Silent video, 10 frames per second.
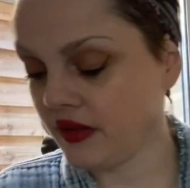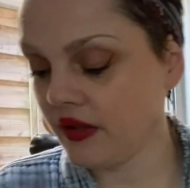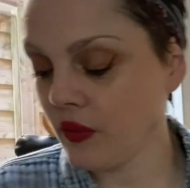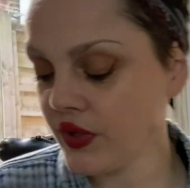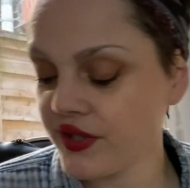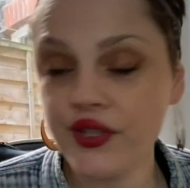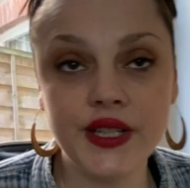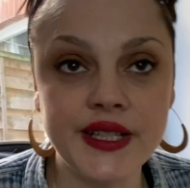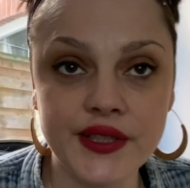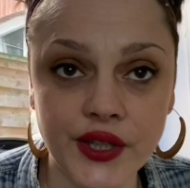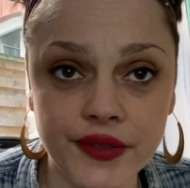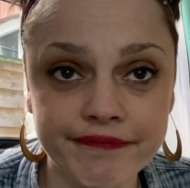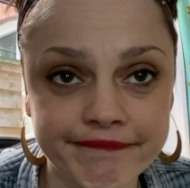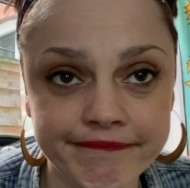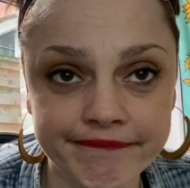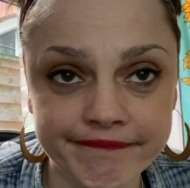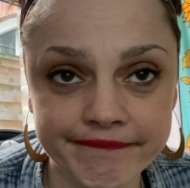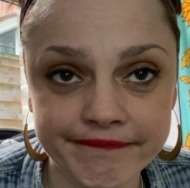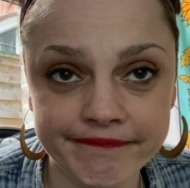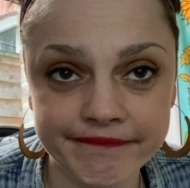What's done is done.
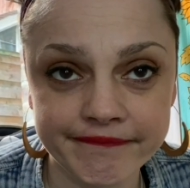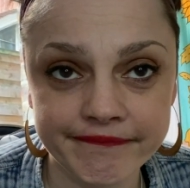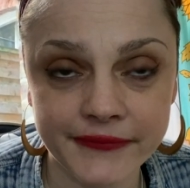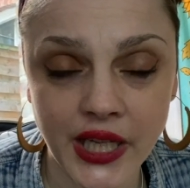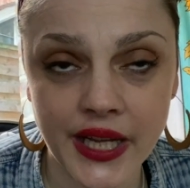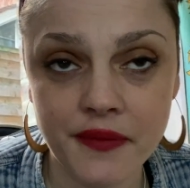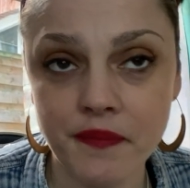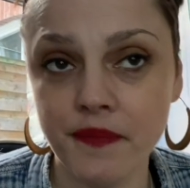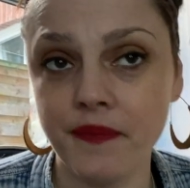Okay.